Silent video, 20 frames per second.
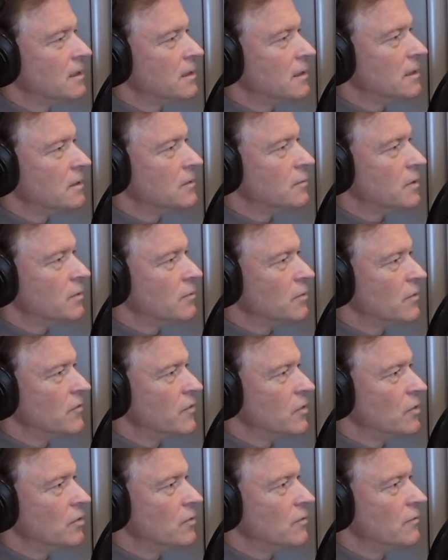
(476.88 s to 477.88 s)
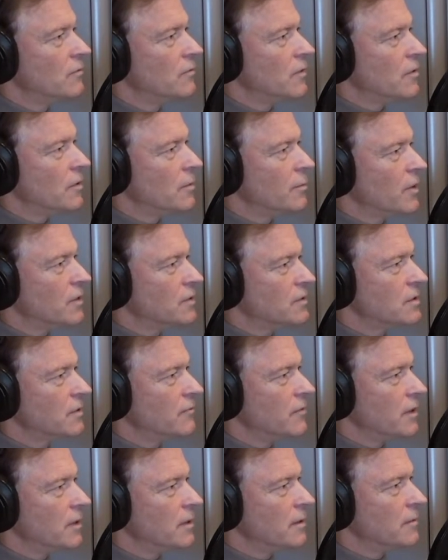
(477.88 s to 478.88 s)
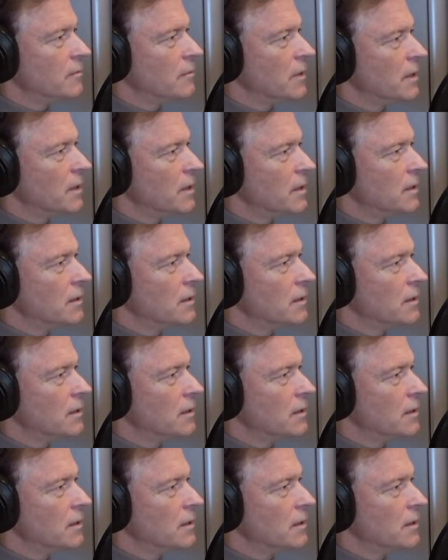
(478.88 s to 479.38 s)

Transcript: It's been reviewed very positively, mainly.